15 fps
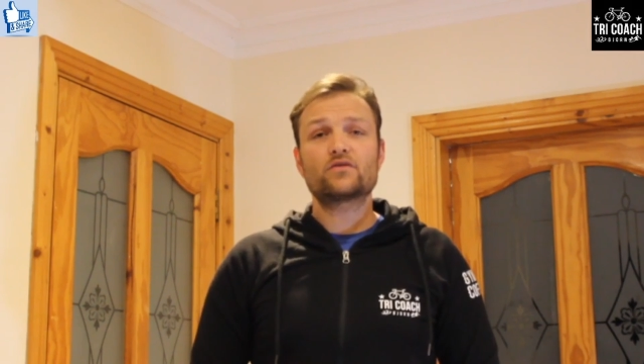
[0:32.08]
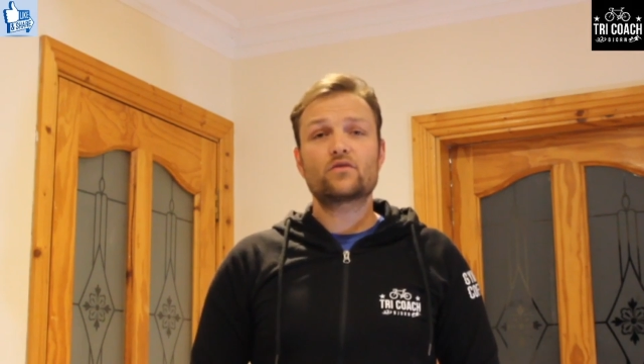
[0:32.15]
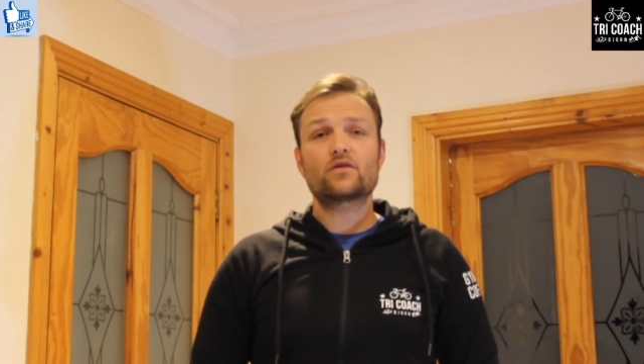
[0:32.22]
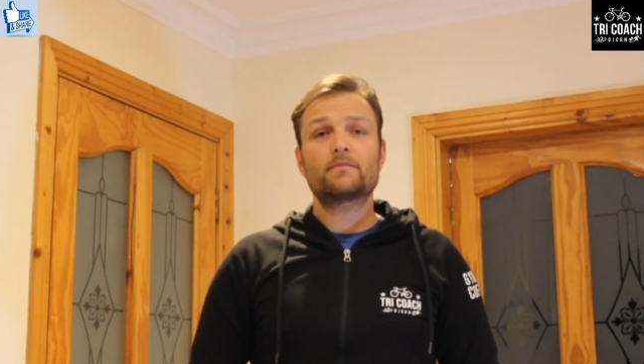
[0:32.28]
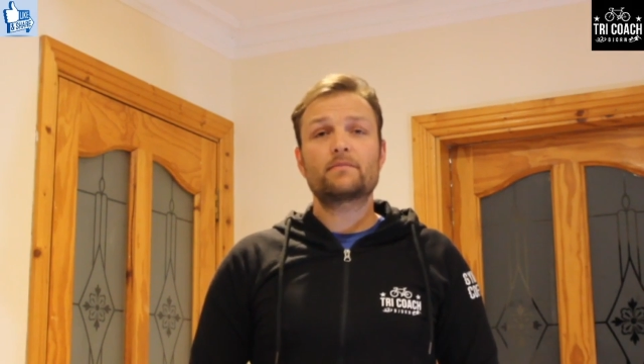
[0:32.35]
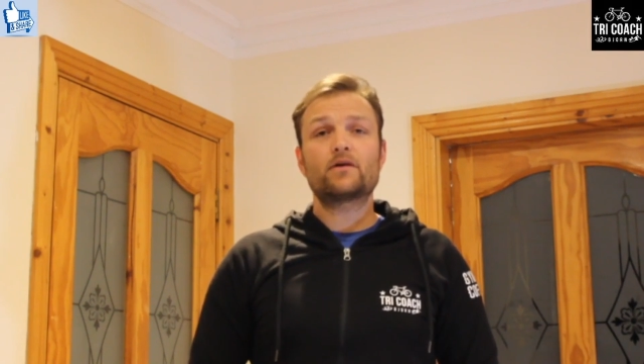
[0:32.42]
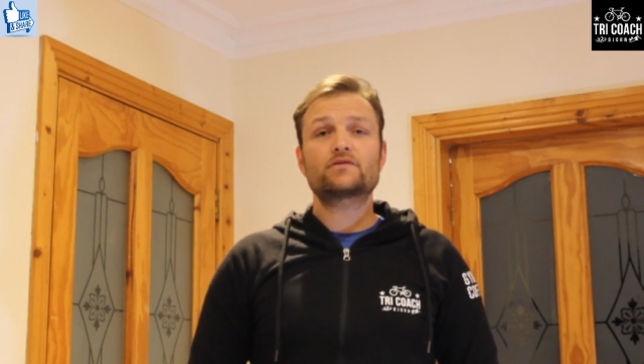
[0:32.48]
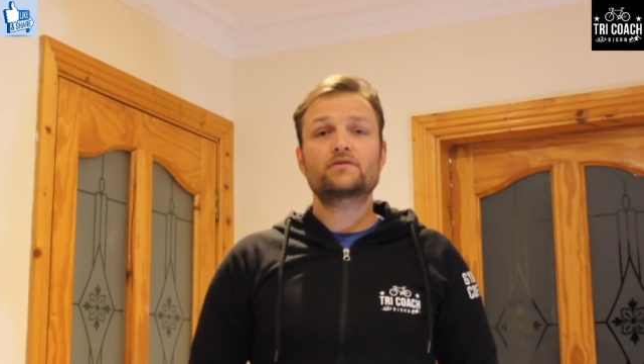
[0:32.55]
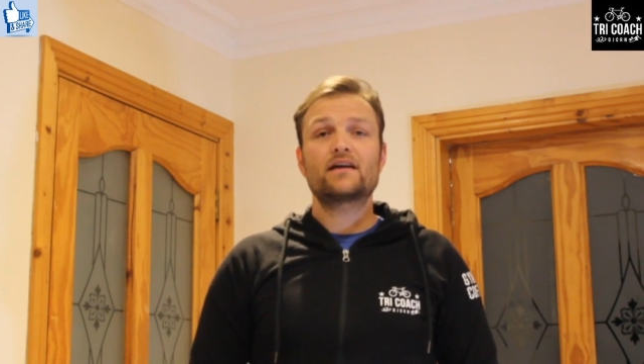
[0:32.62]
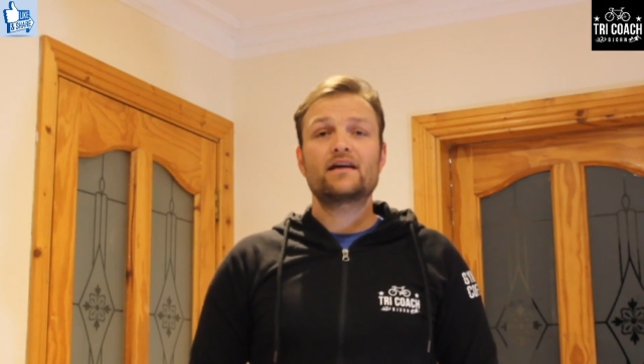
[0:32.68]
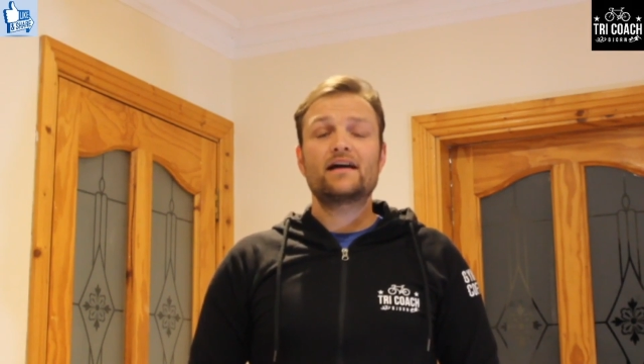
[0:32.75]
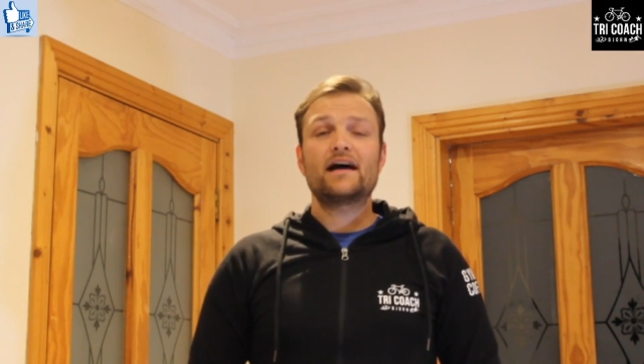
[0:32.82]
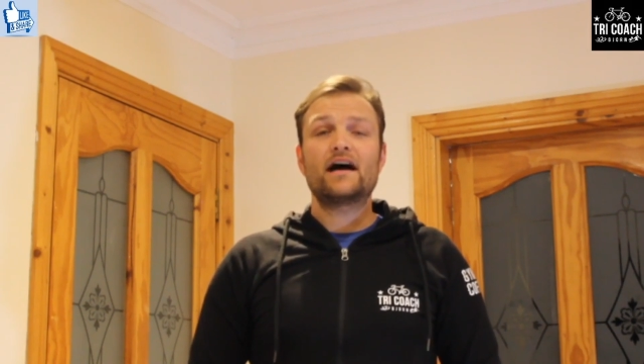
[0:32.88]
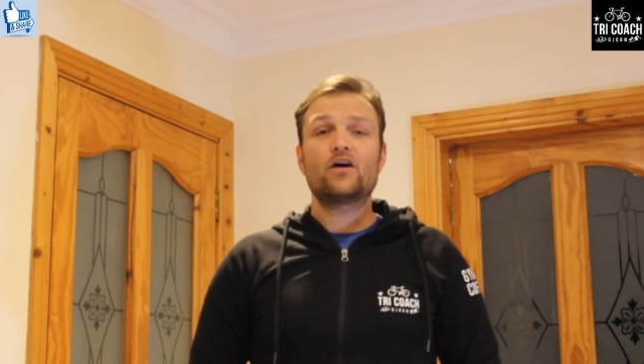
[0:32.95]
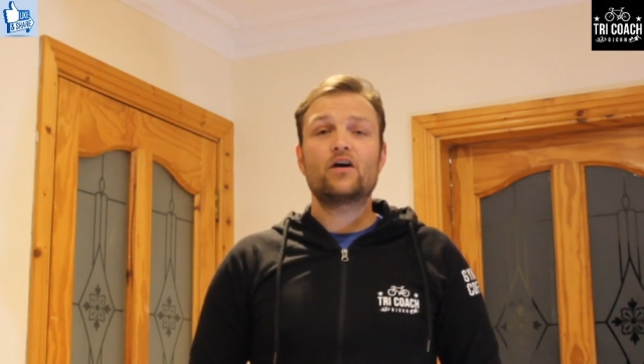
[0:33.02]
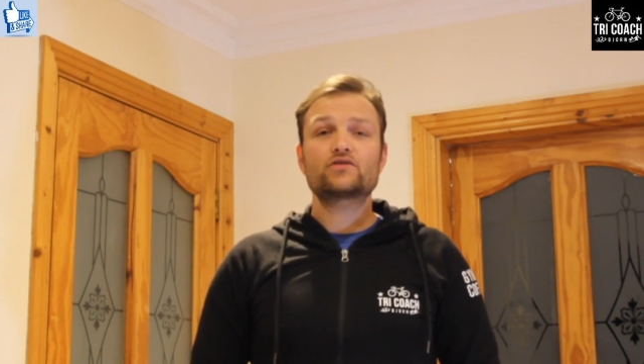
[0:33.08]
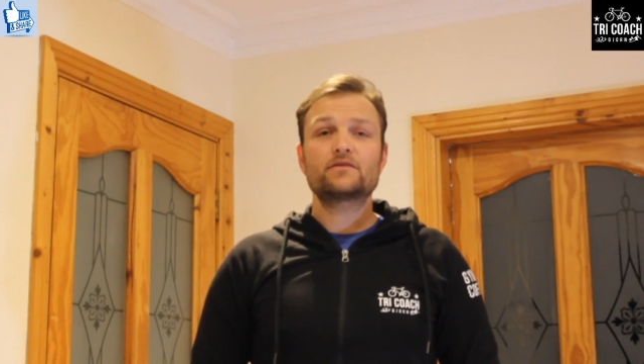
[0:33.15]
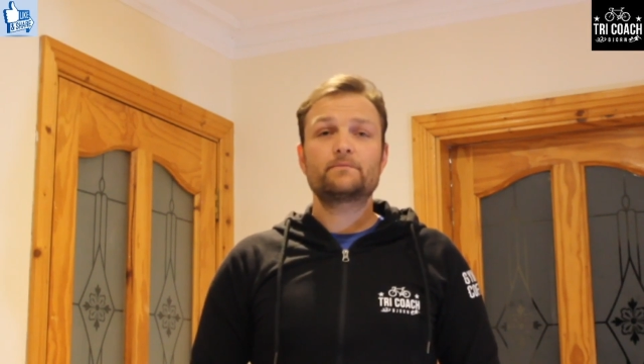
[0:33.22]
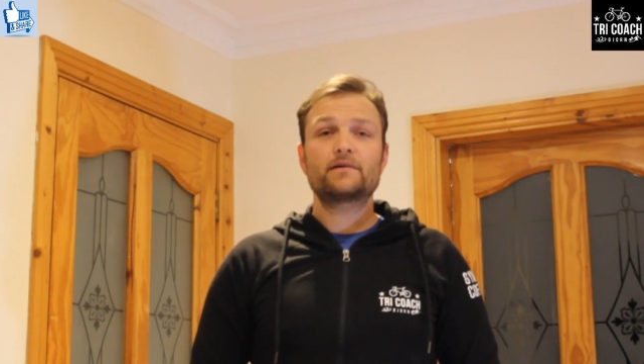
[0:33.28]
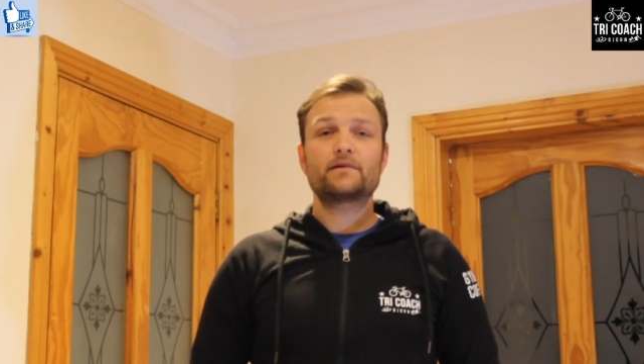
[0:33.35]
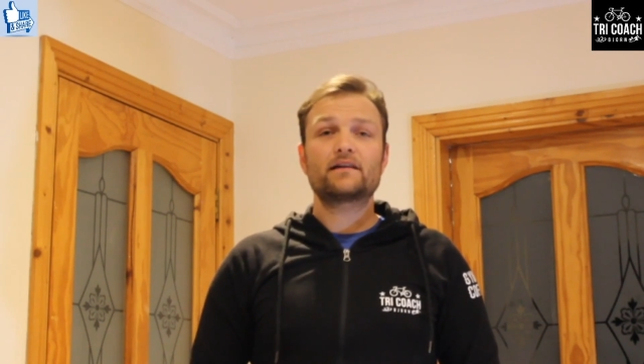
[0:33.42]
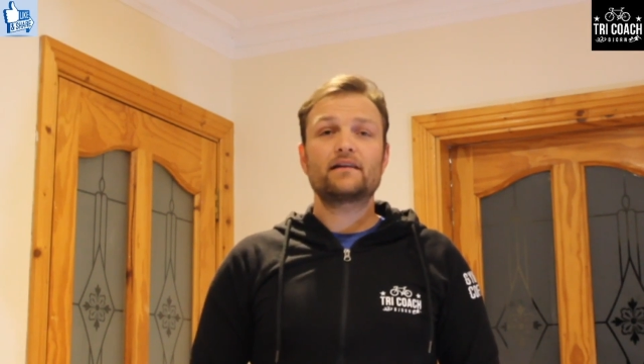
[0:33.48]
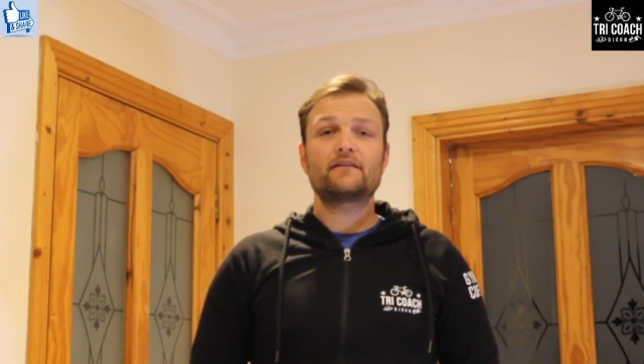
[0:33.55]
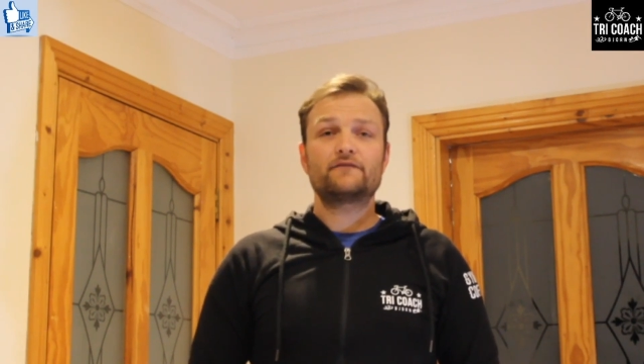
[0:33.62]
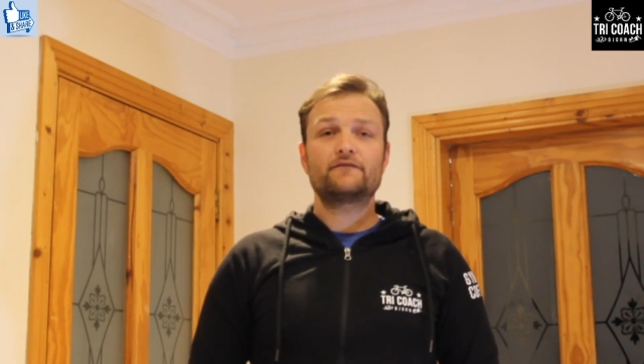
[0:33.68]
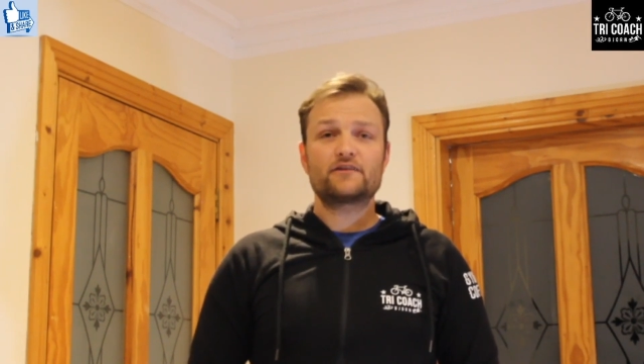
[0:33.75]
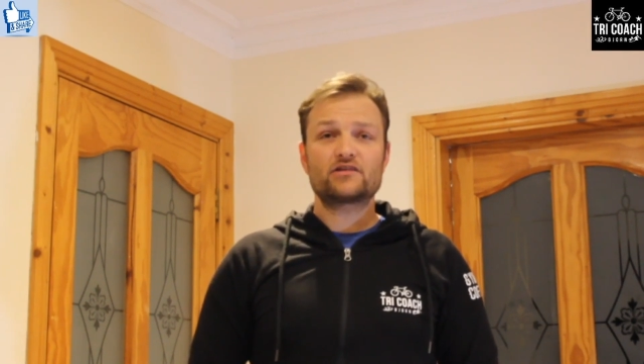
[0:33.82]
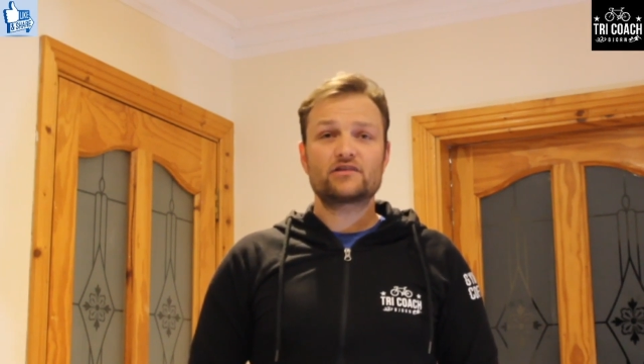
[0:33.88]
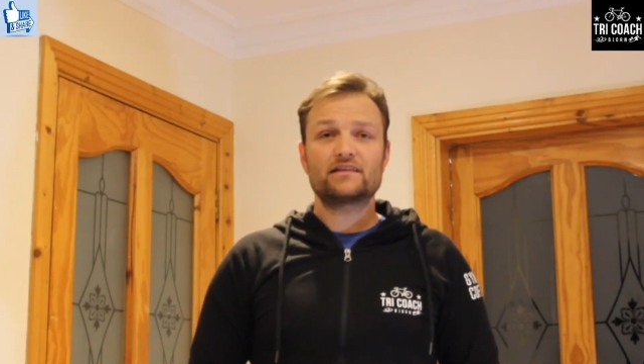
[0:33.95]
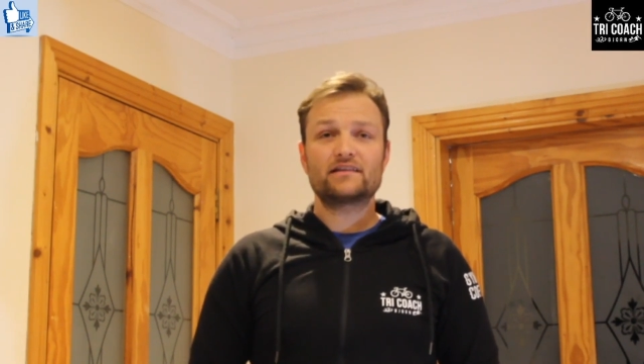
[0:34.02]
about how to pedal
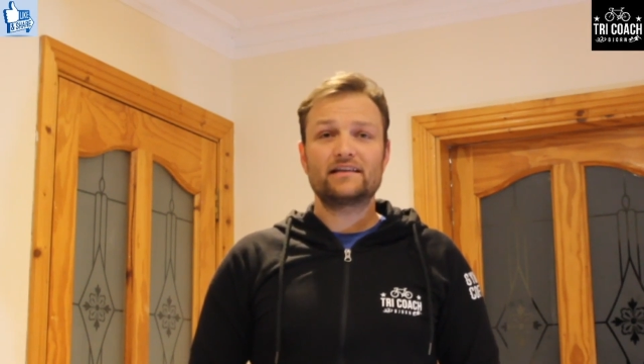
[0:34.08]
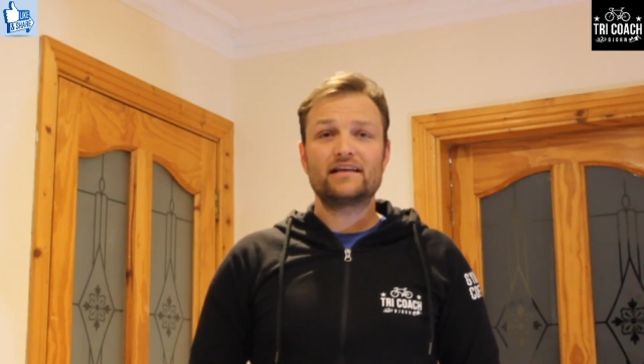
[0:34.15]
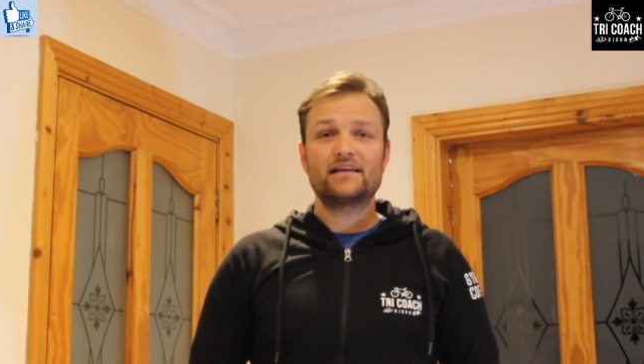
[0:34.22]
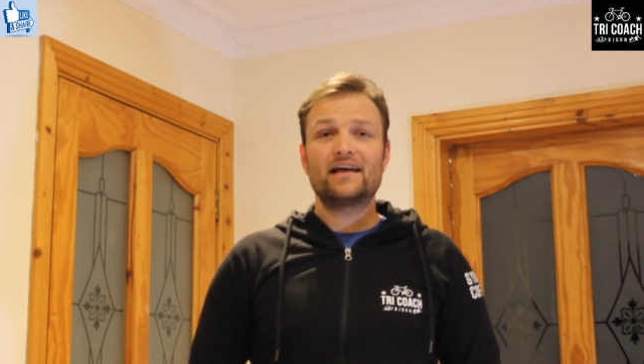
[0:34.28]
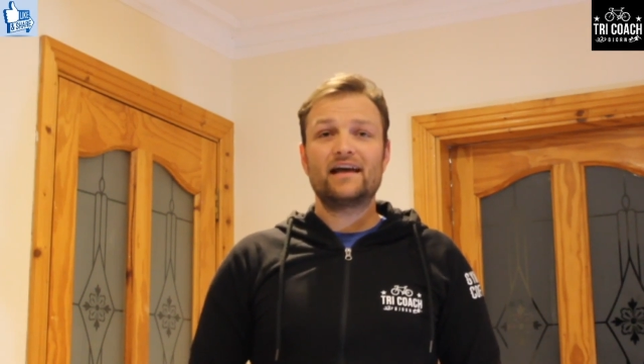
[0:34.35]
efficiently